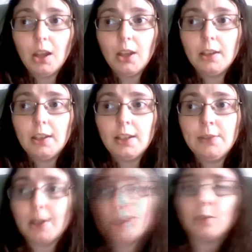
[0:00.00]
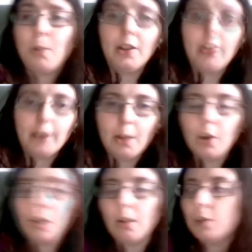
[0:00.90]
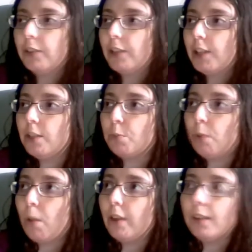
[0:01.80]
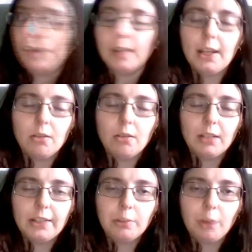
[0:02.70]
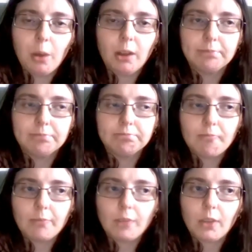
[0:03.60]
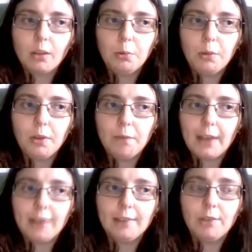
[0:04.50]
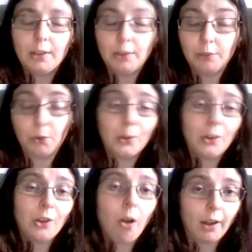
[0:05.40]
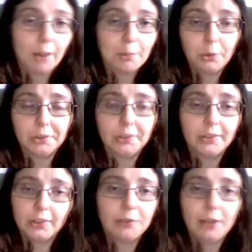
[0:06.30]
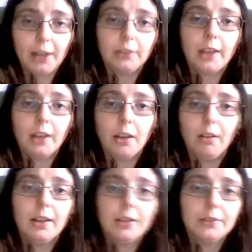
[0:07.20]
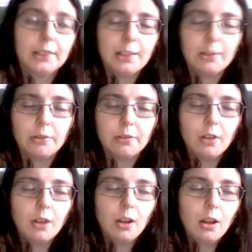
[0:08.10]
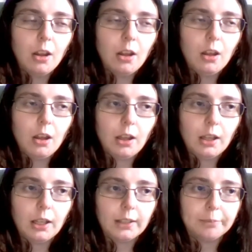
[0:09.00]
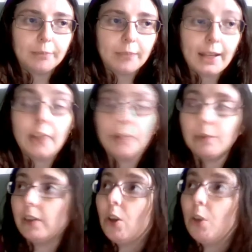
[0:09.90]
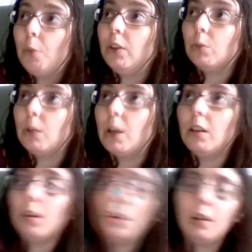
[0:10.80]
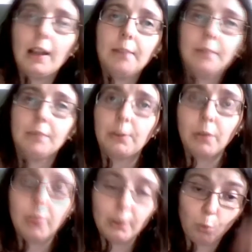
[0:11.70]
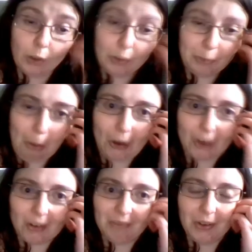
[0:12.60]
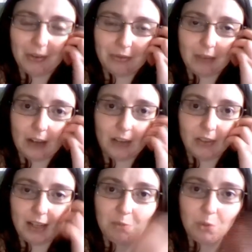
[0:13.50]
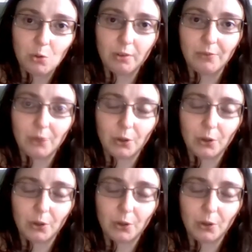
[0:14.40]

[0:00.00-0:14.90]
if you had to apply it to anyone, I would say you'd apply it to the daddy long leg spider. That is, though it's highly poisonous, its fangs aren't long enough to kill you. And that's very common as well. That's probably the one spider I'm not afraid of anymore, though